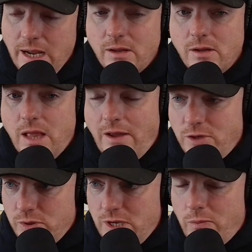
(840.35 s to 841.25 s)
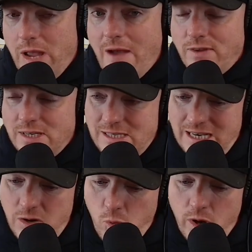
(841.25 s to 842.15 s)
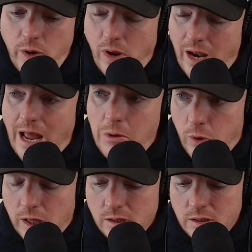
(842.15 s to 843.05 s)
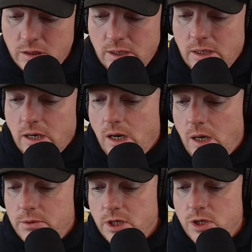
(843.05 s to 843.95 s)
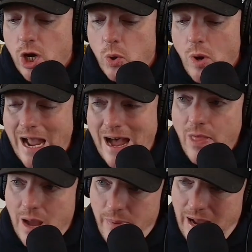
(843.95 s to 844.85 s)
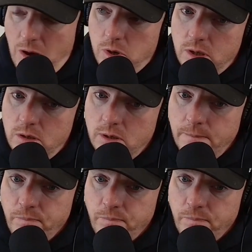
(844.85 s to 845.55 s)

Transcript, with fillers: Like, as you said, we have to sit in one, and, and I will, uh, to know how that power